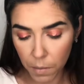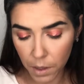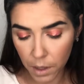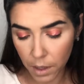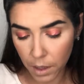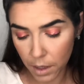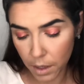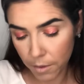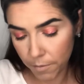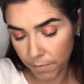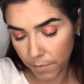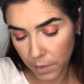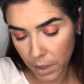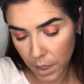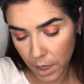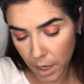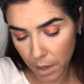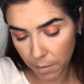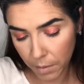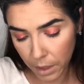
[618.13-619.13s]
but
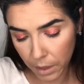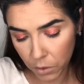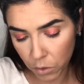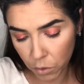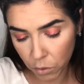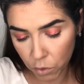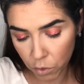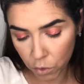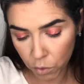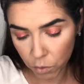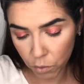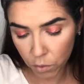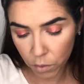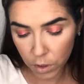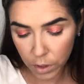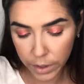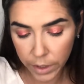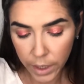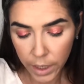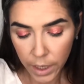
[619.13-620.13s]
I'm not so
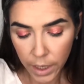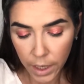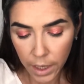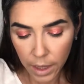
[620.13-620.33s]
sure.